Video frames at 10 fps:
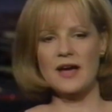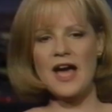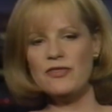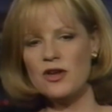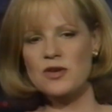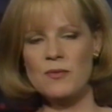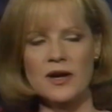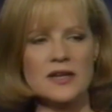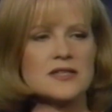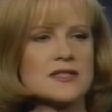I thought you
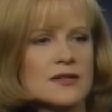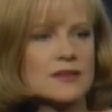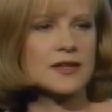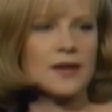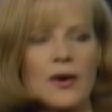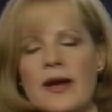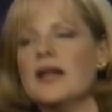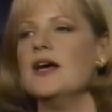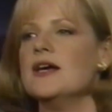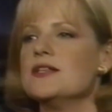wanted his little thing. All right.
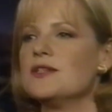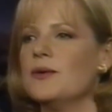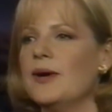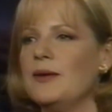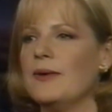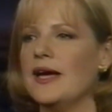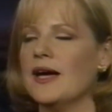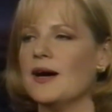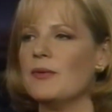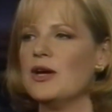So anyway,
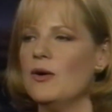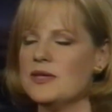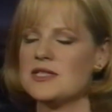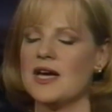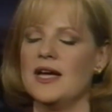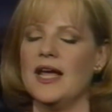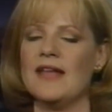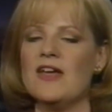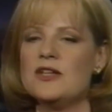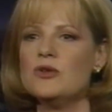we go inside,
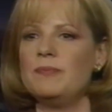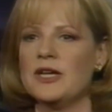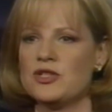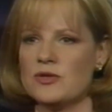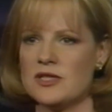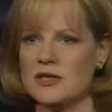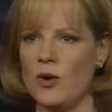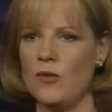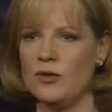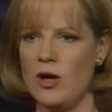and they do pictures in the
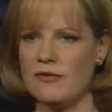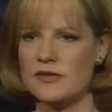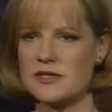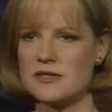Oval Office.